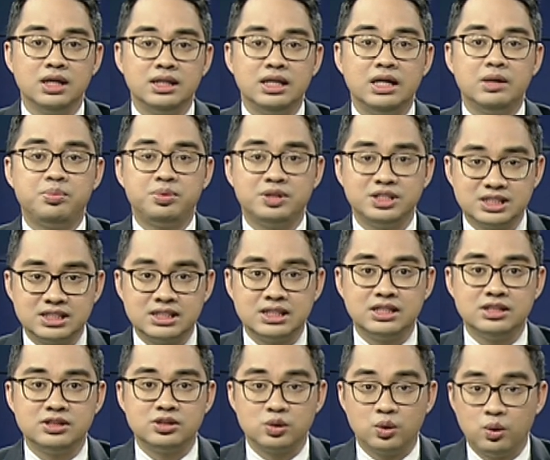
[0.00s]
take
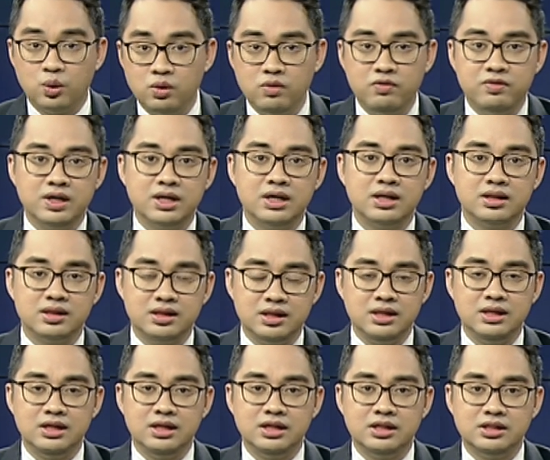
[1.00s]
precedence over
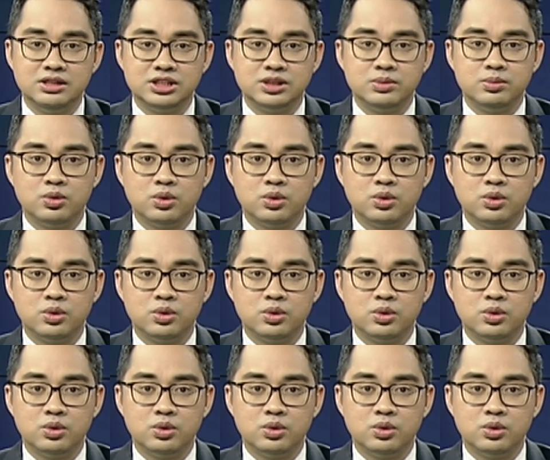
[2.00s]
the leadership